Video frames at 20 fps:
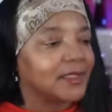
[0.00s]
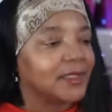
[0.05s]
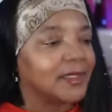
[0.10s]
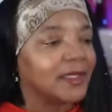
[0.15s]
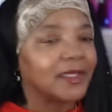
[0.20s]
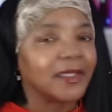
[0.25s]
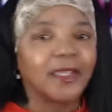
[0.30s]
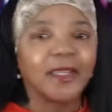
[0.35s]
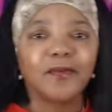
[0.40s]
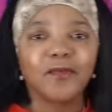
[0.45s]

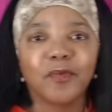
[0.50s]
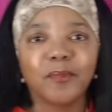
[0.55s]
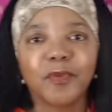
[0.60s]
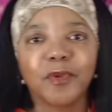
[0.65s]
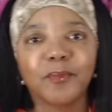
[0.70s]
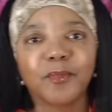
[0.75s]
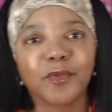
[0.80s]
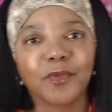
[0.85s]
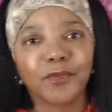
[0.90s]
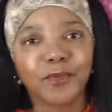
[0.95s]
I can't
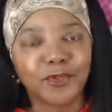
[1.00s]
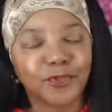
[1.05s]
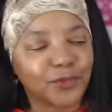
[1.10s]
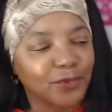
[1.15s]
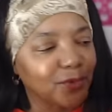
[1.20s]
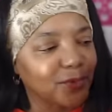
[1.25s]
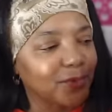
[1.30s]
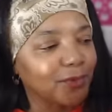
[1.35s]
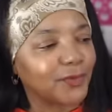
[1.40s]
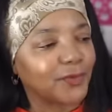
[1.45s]
remember which
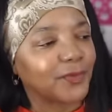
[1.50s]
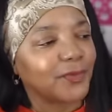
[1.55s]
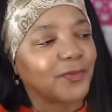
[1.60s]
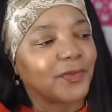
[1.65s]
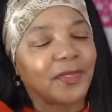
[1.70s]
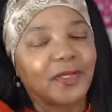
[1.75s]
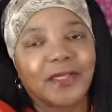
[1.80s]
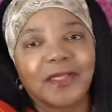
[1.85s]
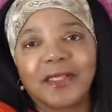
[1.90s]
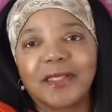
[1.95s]
order it
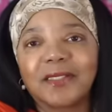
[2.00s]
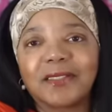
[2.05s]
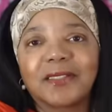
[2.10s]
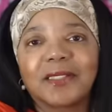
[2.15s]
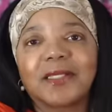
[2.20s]
went in because